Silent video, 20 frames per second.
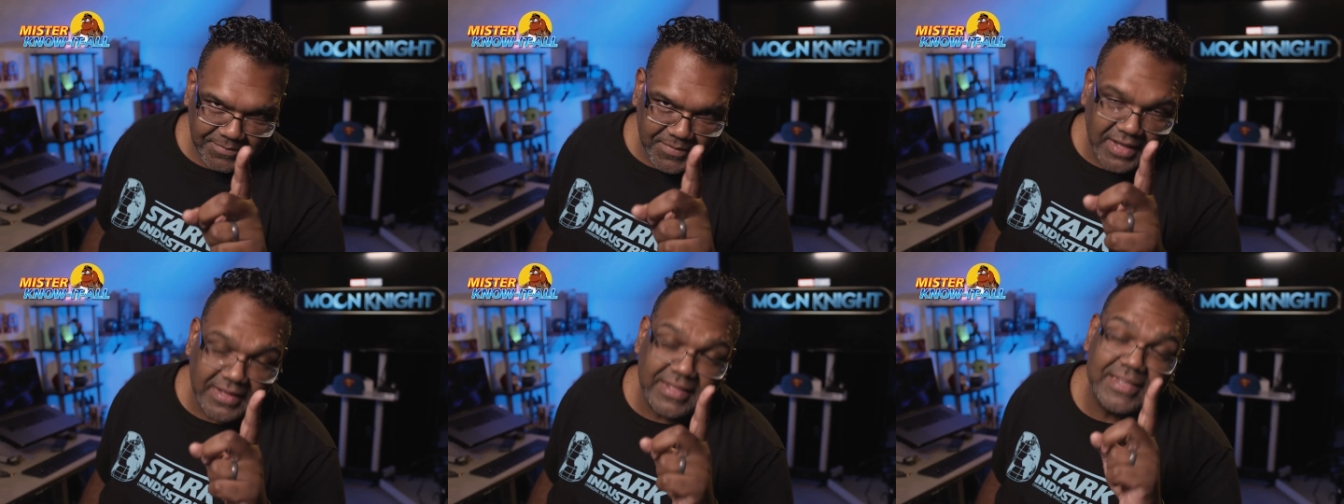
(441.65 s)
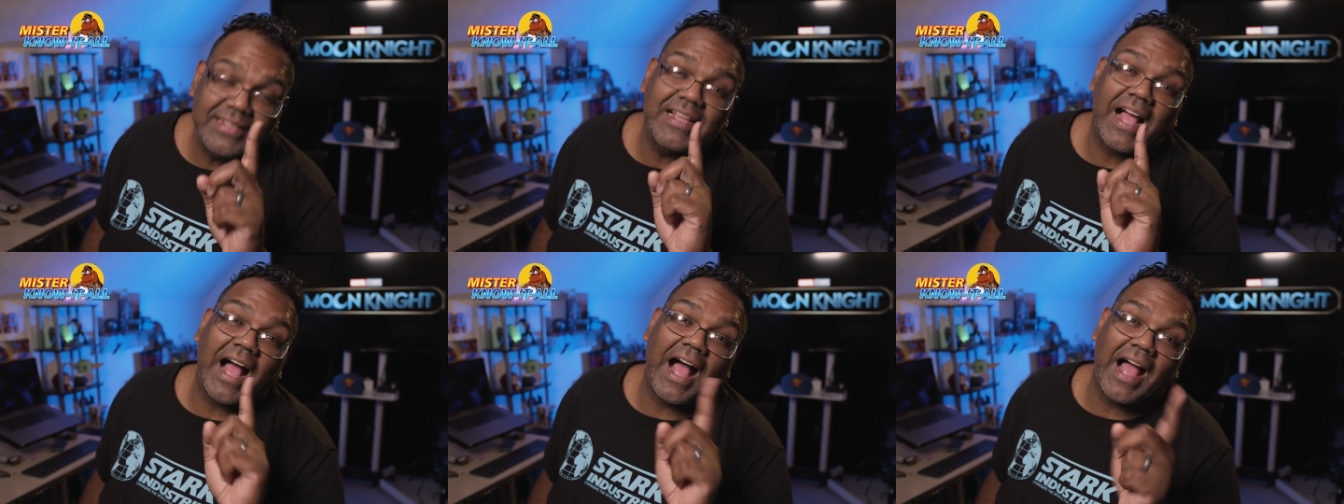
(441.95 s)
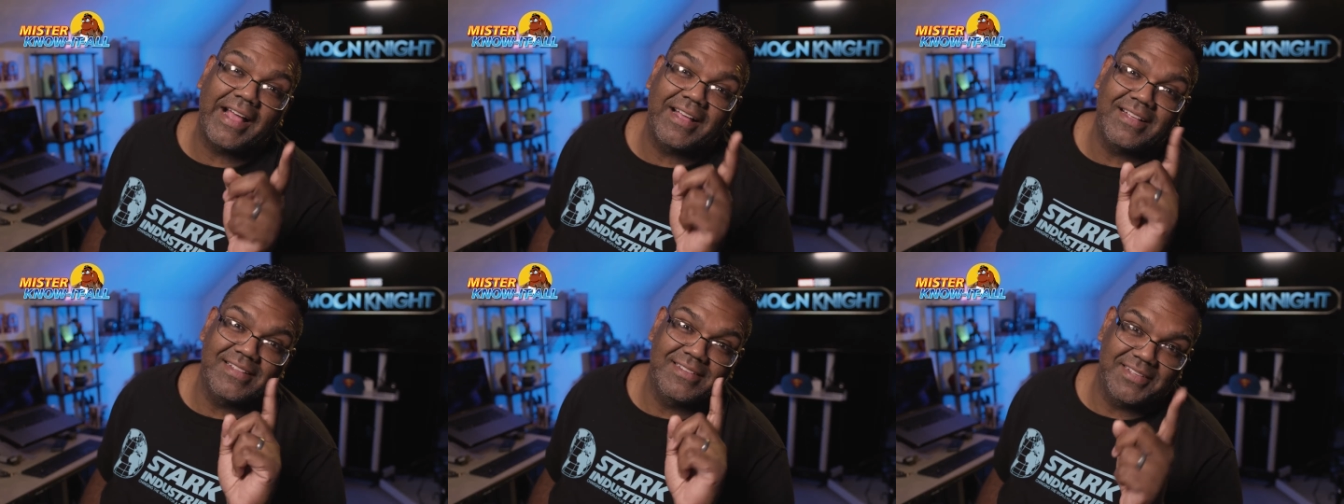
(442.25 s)
At least
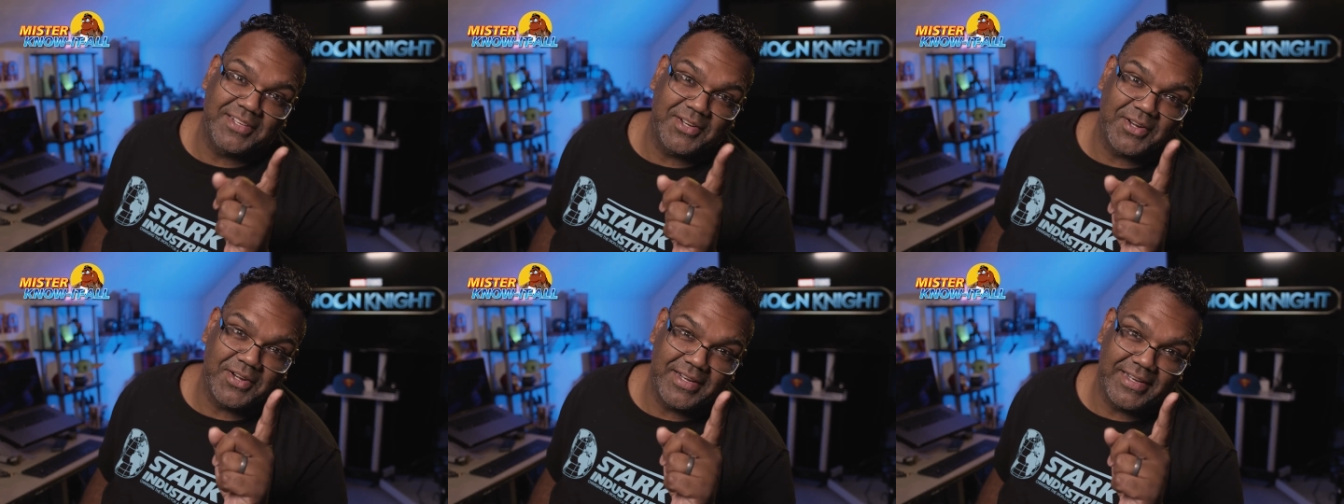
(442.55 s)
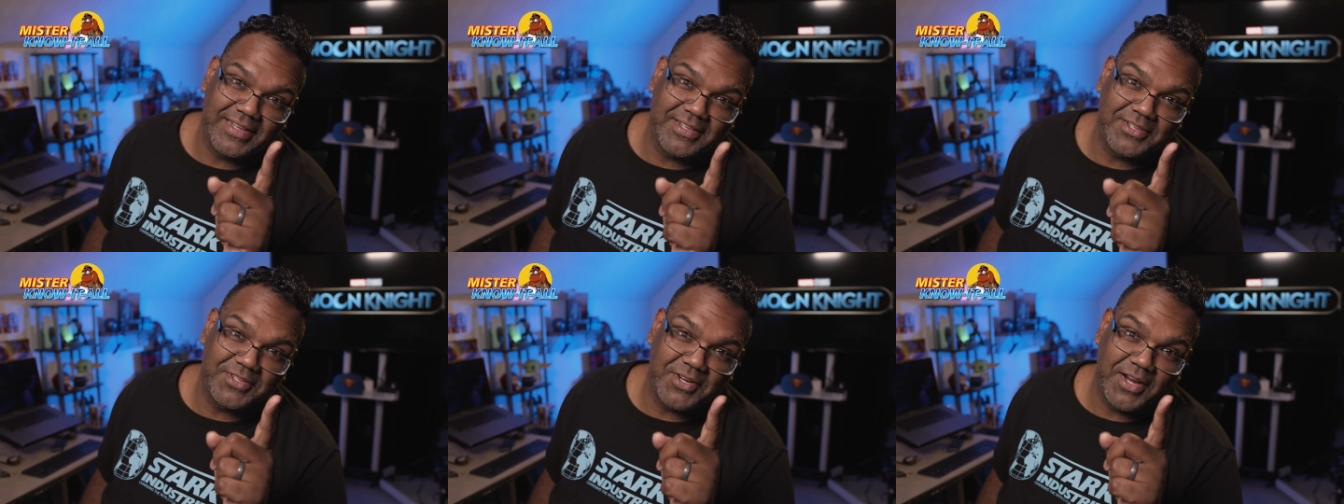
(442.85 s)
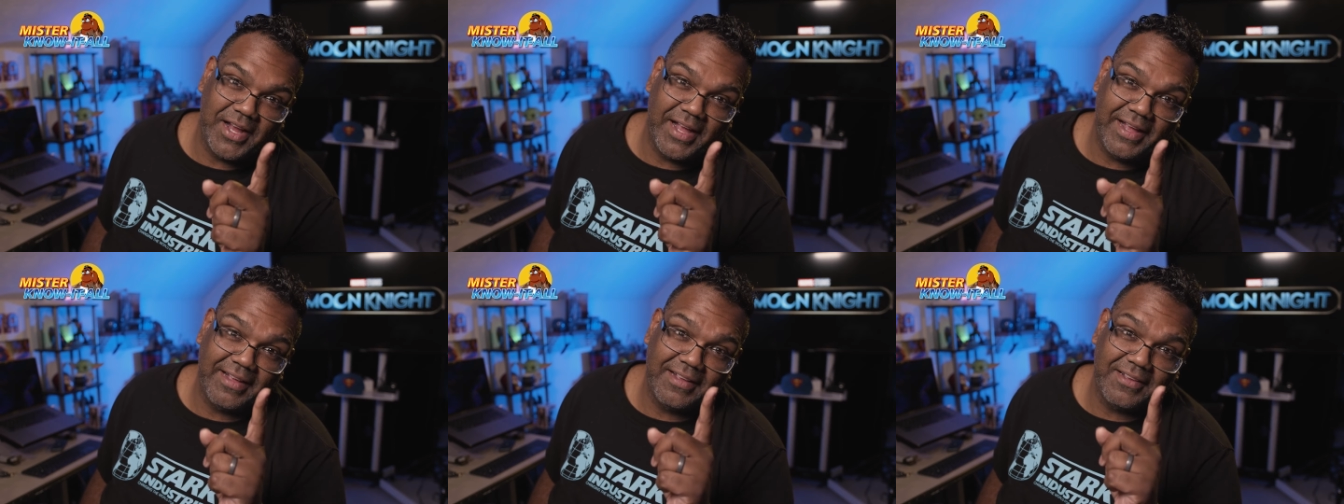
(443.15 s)
I consider it an
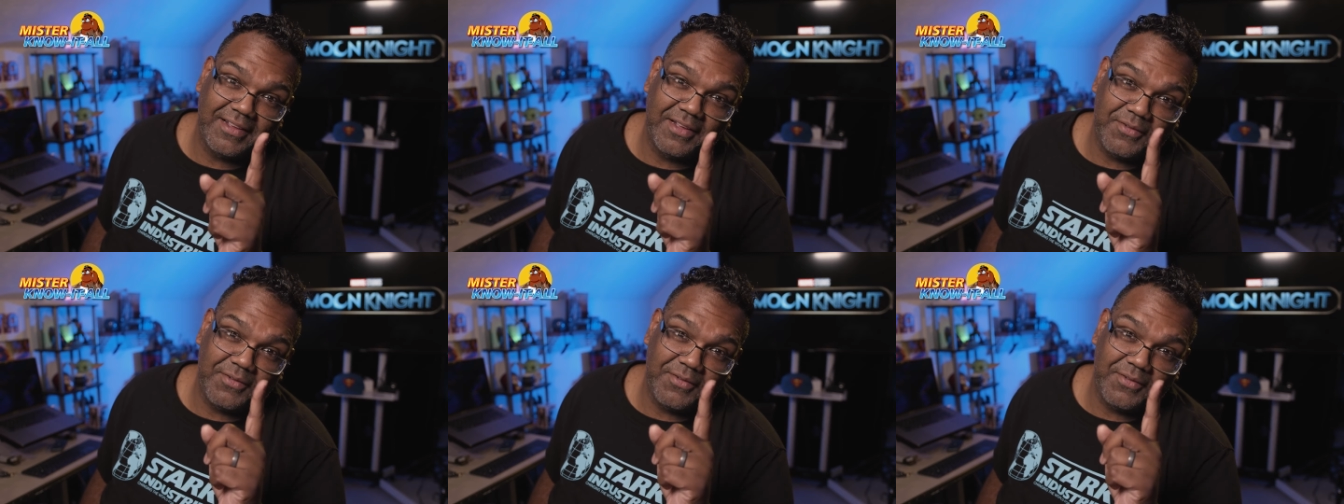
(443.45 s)
Easter egg.